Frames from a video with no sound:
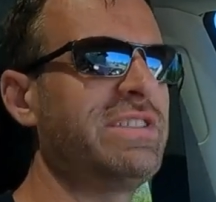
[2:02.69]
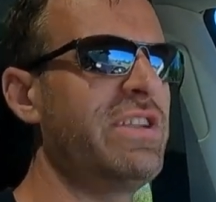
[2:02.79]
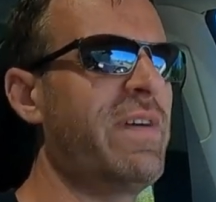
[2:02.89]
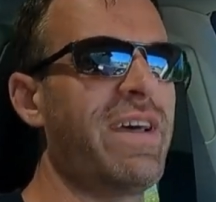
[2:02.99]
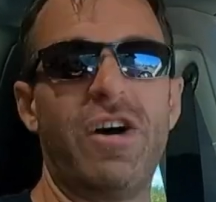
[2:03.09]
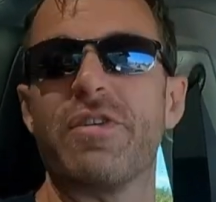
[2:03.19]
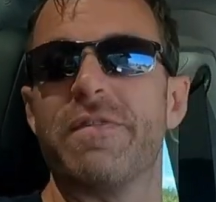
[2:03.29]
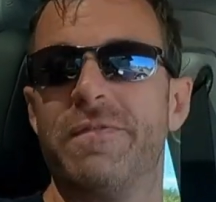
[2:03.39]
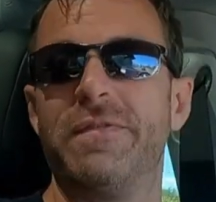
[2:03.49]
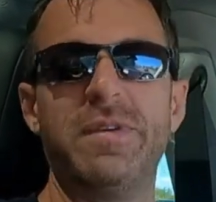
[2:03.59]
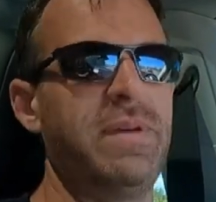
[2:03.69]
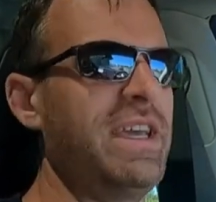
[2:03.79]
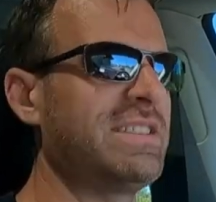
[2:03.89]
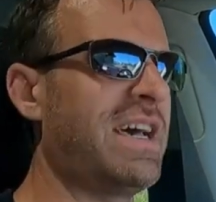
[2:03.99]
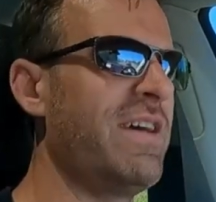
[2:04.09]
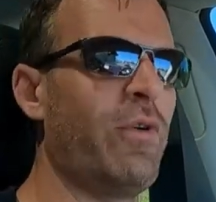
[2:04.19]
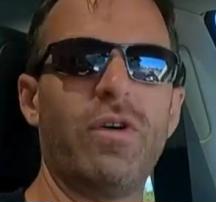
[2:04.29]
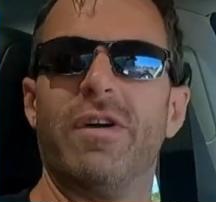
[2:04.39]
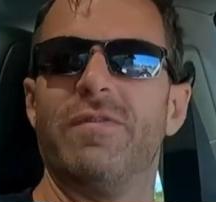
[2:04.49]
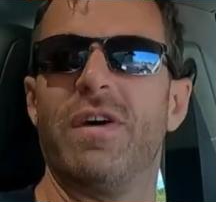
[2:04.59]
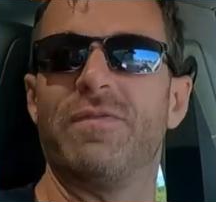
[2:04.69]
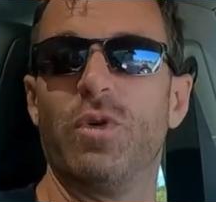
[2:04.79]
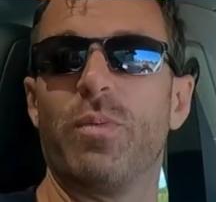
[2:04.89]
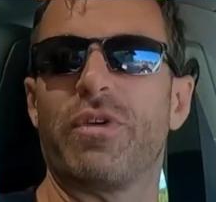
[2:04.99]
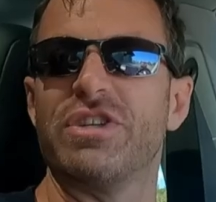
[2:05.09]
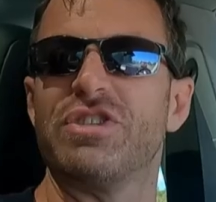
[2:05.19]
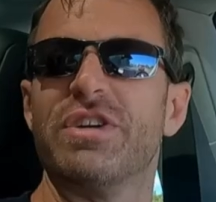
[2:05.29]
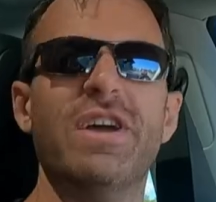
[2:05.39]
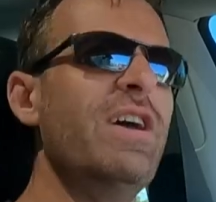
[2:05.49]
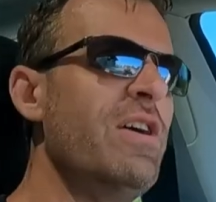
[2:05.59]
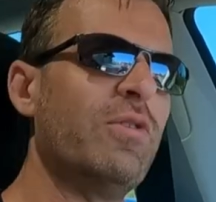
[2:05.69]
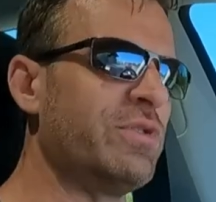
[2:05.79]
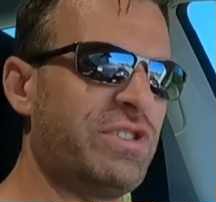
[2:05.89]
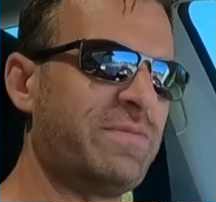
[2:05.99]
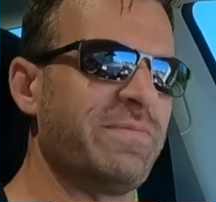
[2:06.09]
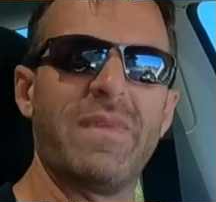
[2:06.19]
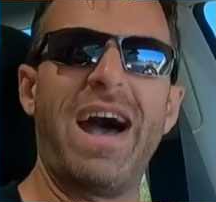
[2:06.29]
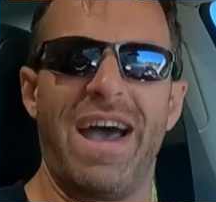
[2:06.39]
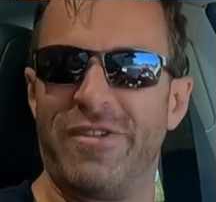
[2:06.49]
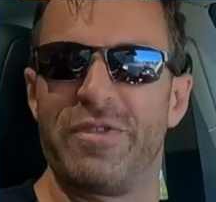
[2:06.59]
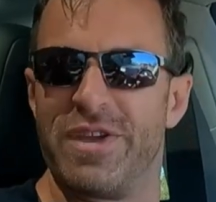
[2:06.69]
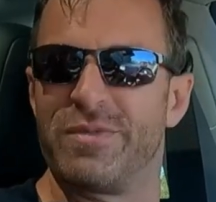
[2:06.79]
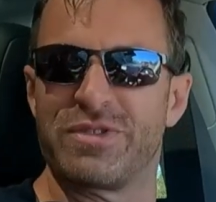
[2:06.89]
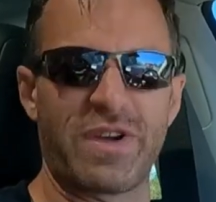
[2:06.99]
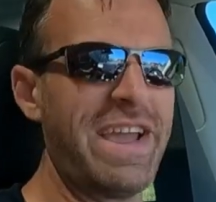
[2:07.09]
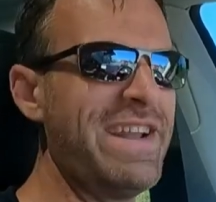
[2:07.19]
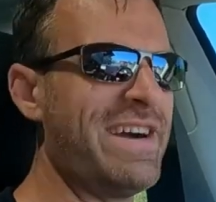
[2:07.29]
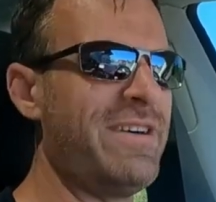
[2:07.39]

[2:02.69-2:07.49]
it said you had 150 PSI of fuel pressure, which I don't think was right.